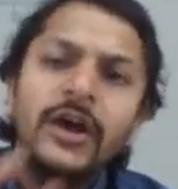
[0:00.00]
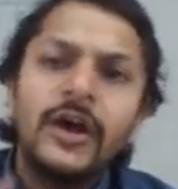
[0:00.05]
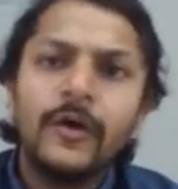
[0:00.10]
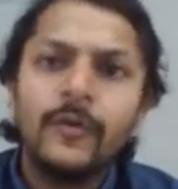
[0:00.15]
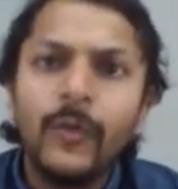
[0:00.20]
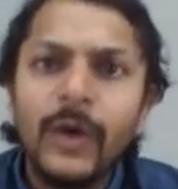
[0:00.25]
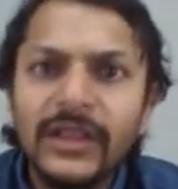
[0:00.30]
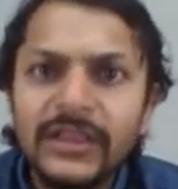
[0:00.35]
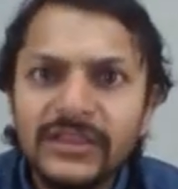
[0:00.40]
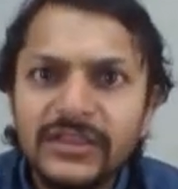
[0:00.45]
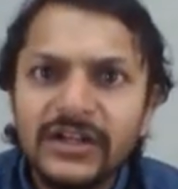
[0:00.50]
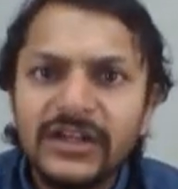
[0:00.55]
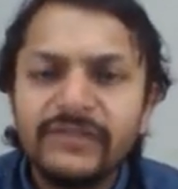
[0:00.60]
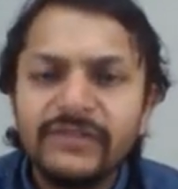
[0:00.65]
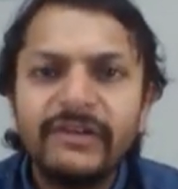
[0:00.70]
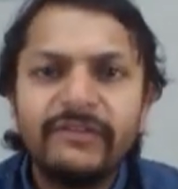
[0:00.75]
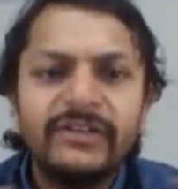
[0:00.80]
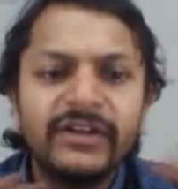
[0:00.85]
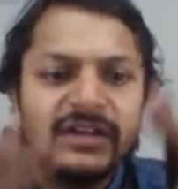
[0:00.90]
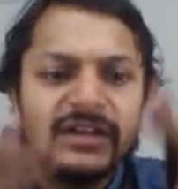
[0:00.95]

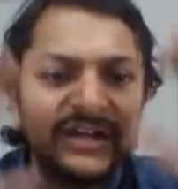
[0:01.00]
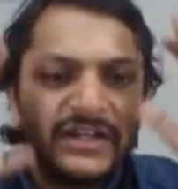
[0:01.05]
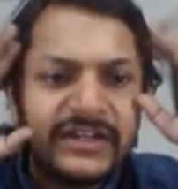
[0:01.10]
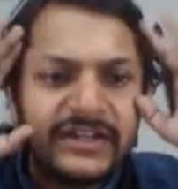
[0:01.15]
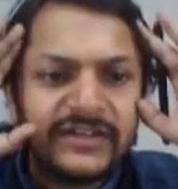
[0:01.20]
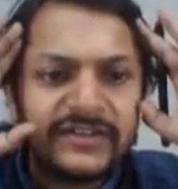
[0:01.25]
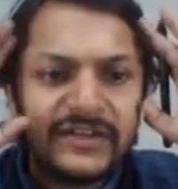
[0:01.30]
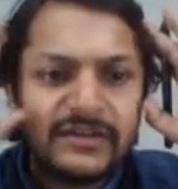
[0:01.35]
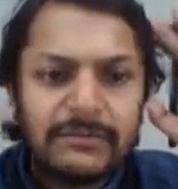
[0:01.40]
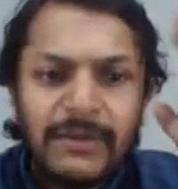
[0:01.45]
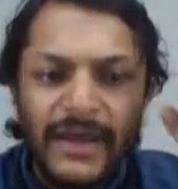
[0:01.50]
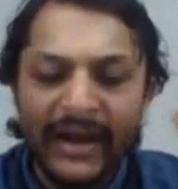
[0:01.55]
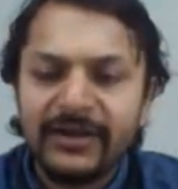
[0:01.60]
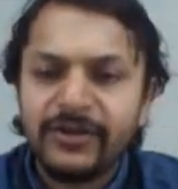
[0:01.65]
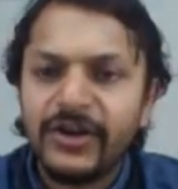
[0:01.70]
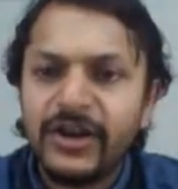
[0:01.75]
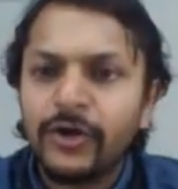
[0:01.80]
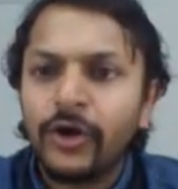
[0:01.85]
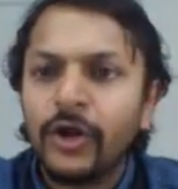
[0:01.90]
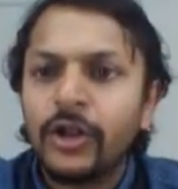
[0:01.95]
135 degree, doesn't
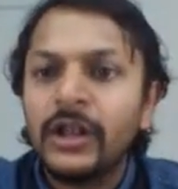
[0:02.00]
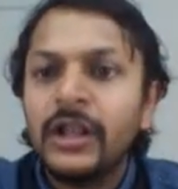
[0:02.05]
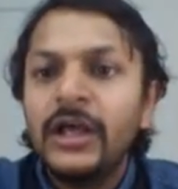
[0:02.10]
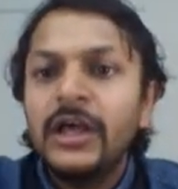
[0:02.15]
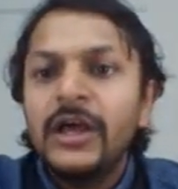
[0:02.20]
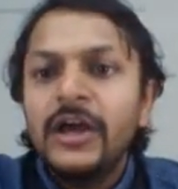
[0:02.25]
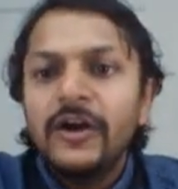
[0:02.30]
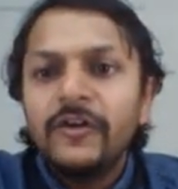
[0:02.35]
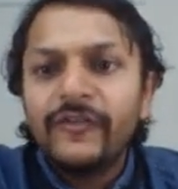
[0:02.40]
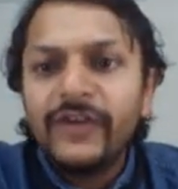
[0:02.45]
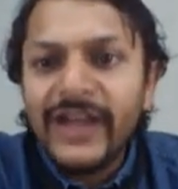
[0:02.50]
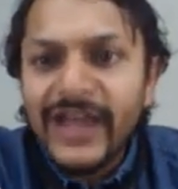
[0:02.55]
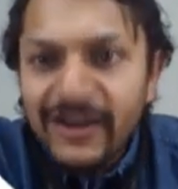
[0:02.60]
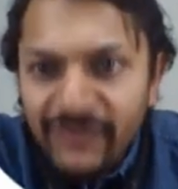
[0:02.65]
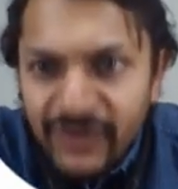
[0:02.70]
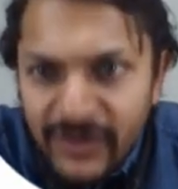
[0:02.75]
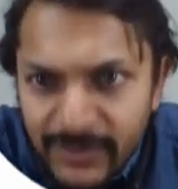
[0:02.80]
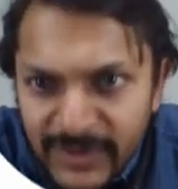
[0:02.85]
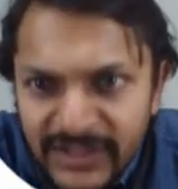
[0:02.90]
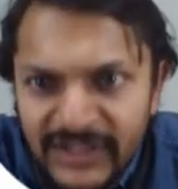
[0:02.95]
matter at all.
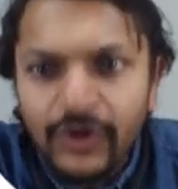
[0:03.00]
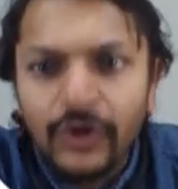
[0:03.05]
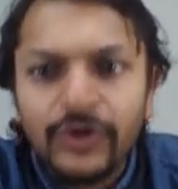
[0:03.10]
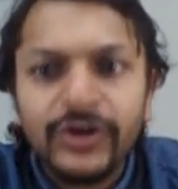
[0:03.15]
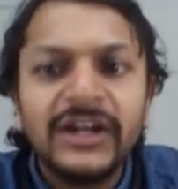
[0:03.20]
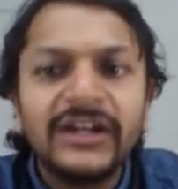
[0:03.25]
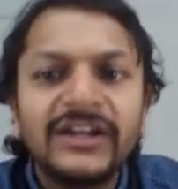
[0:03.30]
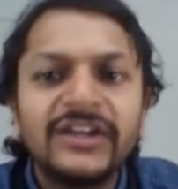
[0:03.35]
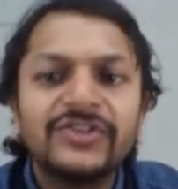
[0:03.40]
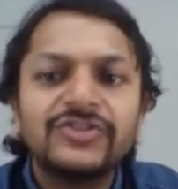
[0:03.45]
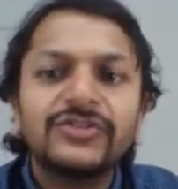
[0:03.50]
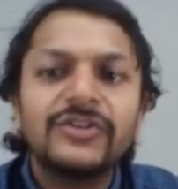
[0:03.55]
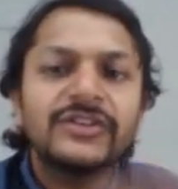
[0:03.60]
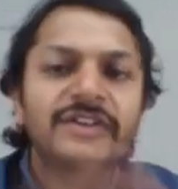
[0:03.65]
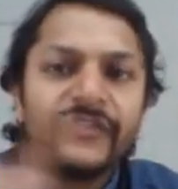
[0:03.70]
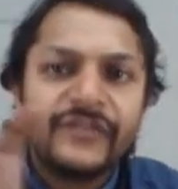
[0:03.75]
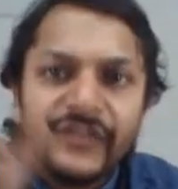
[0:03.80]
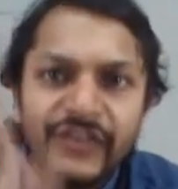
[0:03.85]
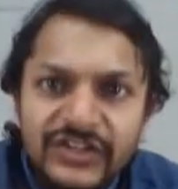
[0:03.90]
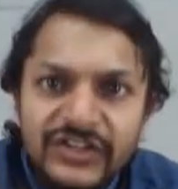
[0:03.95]
Whatever be the orientation of
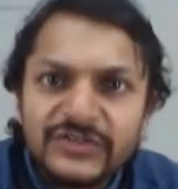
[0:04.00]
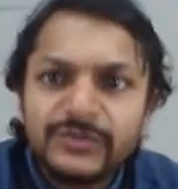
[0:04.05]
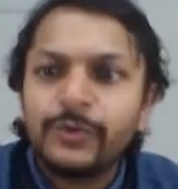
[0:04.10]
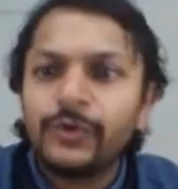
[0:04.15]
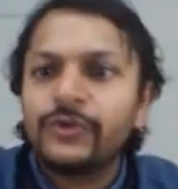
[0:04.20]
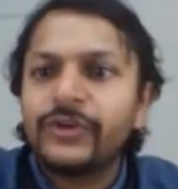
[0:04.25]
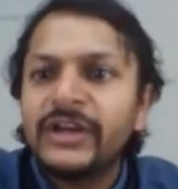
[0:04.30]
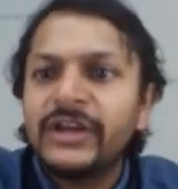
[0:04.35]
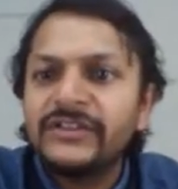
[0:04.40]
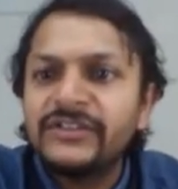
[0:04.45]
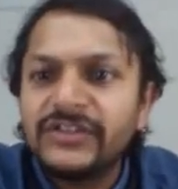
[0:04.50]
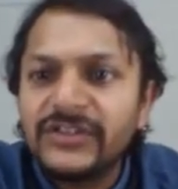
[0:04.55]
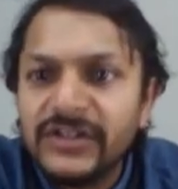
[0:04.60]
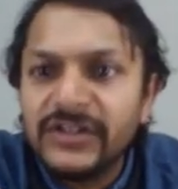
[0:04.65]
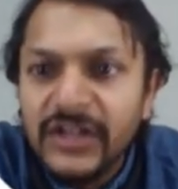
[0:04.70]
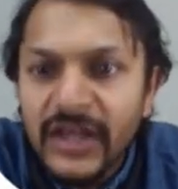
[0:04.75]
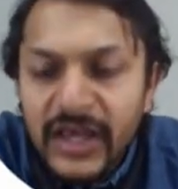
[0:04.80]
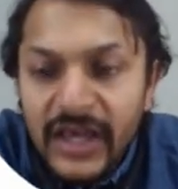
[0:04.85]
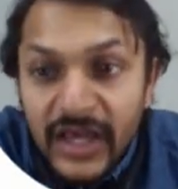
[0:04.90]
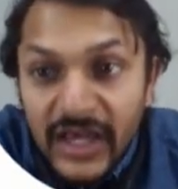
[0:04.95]
the first
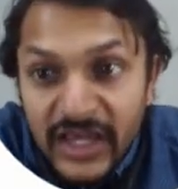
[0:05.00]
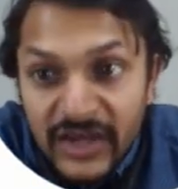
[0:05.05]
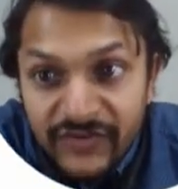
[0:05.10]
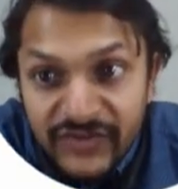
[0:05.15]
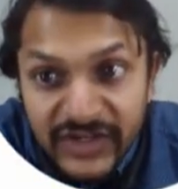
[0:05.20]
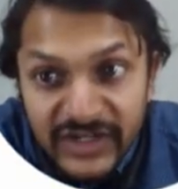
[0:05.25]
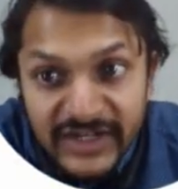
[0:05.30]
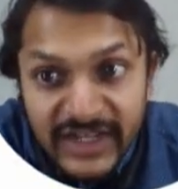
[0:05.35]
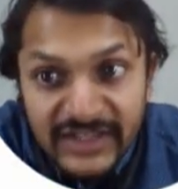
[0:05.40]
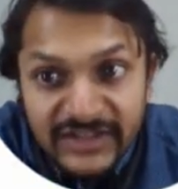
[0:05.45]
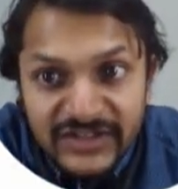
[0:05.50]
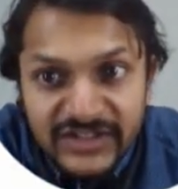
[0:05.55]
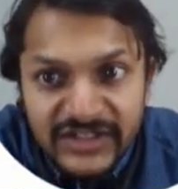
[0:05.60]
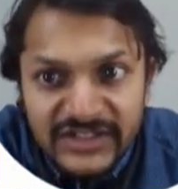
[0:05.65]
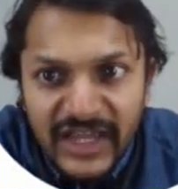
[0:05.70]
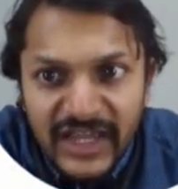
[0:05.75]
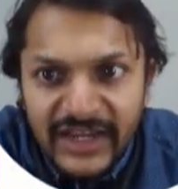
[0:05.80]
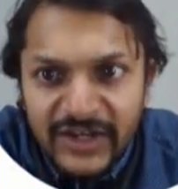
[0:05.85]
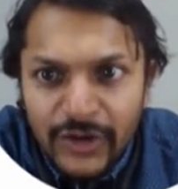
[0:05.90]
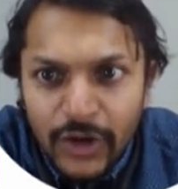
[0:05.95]
polarization, if the intensity
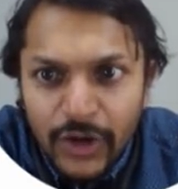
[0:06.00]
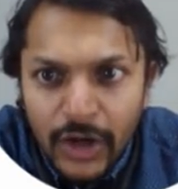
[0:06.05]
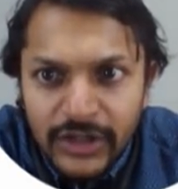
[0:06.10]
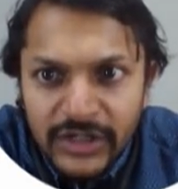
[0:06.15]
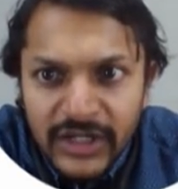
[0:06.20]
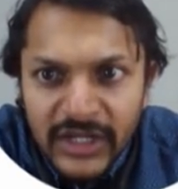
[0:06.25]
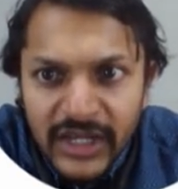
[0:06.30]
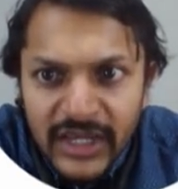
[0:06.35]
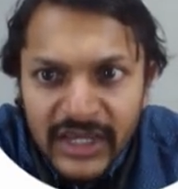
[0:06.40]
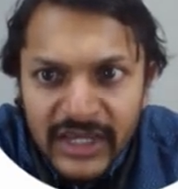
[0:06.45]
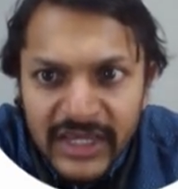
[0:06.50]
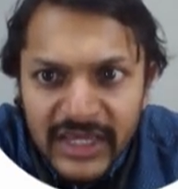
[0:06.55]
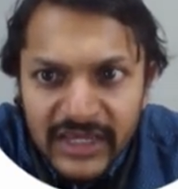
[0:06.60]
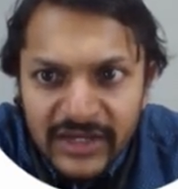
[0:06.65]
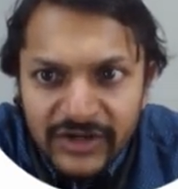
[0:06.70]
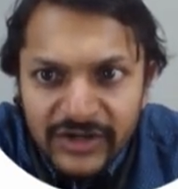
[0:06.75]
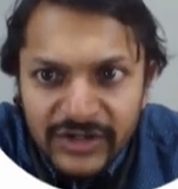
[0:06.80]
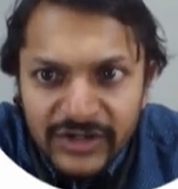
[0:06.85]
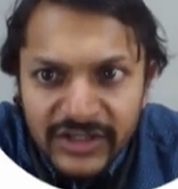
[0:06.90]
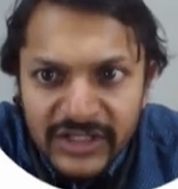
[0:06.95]
is I0,
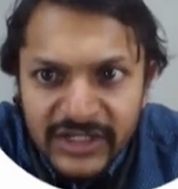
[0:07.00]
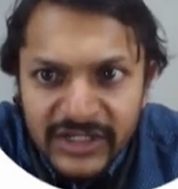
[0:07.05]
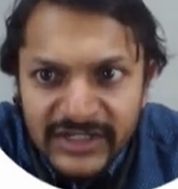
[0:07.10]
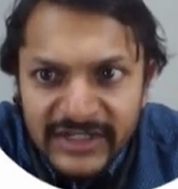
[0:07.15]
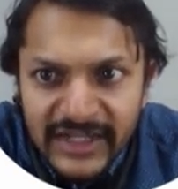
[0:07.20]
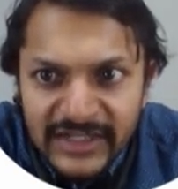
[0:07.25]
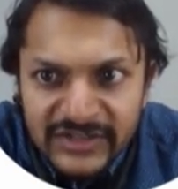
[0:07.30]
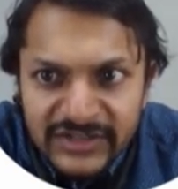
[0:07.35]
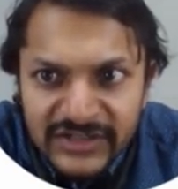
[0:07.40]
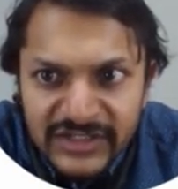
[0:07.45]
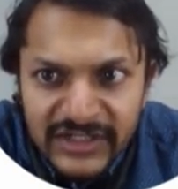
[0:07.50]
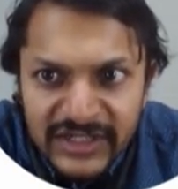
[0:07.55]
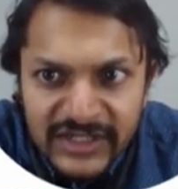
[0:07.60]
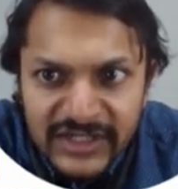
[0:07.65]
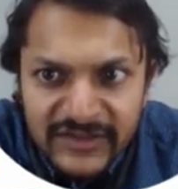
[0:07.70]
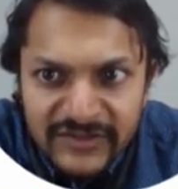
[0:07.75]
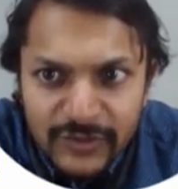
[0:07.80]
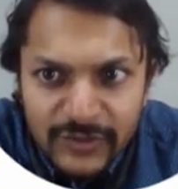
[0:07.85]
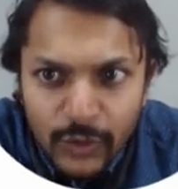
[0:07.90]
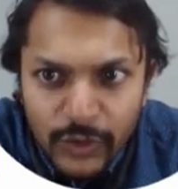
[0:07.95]
here the
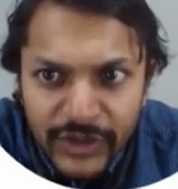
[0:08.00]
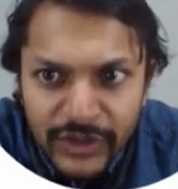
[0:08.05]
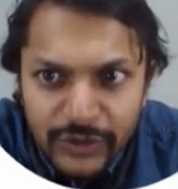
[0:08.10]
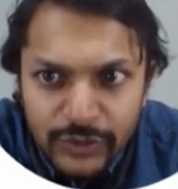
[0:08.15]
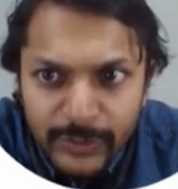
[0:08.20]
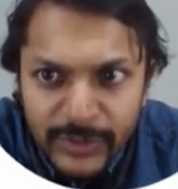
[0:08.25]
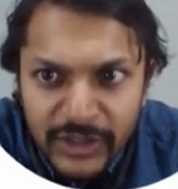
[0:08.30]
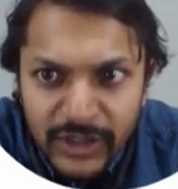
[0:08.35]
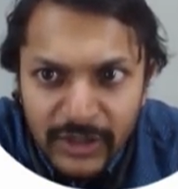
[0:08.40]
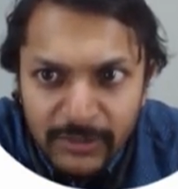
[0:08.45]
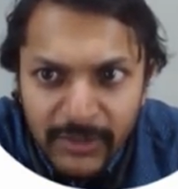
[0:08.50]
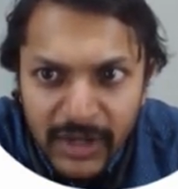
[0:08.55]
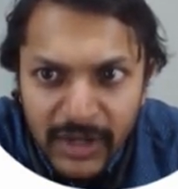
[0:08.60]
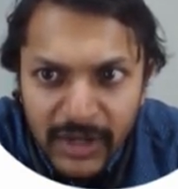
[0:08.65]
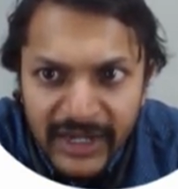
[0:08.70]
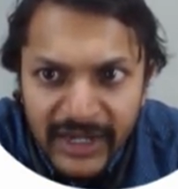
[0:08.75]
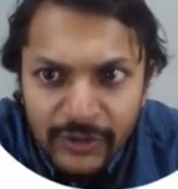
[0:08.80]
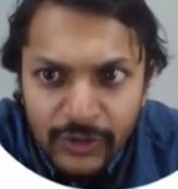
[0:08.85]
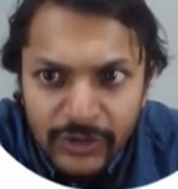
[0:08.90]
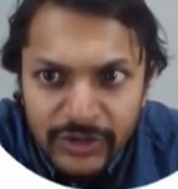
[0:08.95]
intensity is going to become
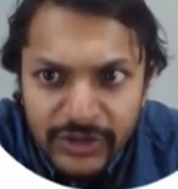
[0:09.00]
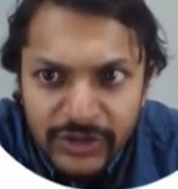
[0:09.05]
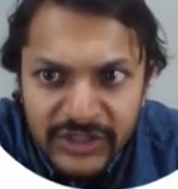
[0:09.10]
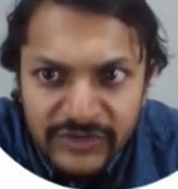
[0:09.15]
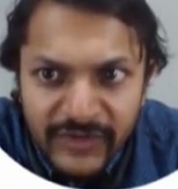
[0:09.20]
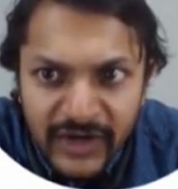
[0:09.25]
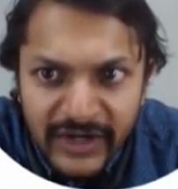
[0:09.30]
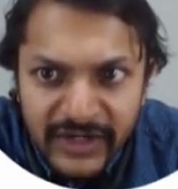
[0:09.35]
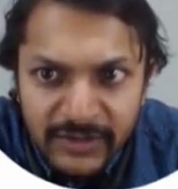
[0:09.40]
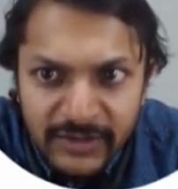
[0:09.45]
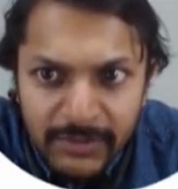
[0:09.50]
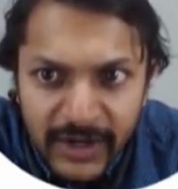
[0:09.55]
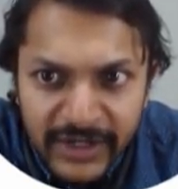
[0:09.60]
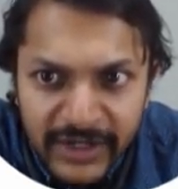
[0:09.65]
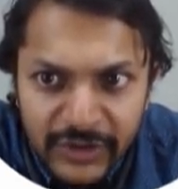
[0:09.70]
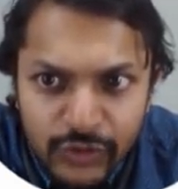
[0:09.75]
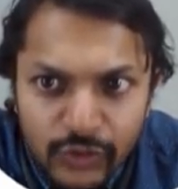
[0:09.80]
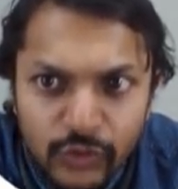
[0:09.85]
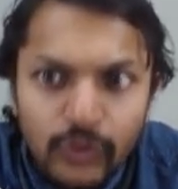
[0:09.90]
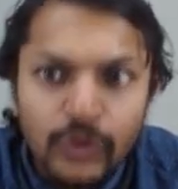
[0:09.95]
I0 divided by
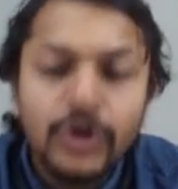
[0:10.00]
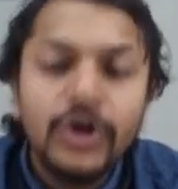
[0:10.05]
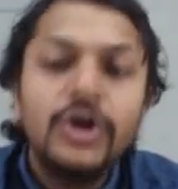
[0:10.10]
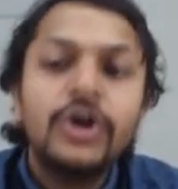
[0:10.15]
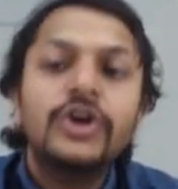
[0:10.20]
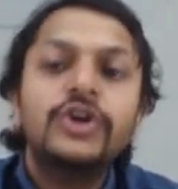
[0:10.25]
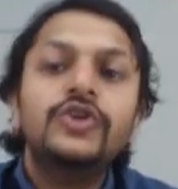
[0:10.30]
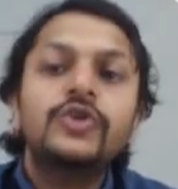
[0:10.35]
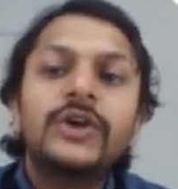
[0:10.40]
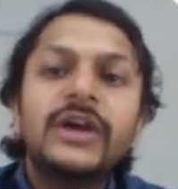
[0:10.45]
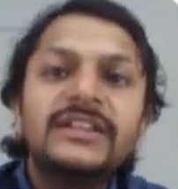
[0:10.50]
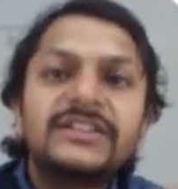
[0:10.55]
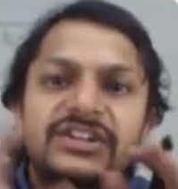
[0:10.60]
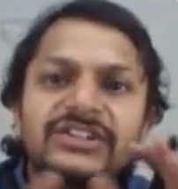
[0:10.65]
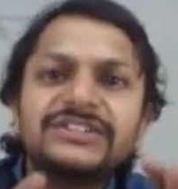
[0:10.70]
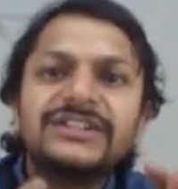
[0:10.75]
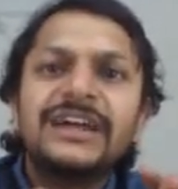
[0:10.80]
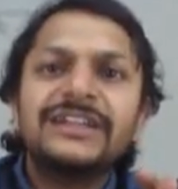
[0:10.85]
2. You can just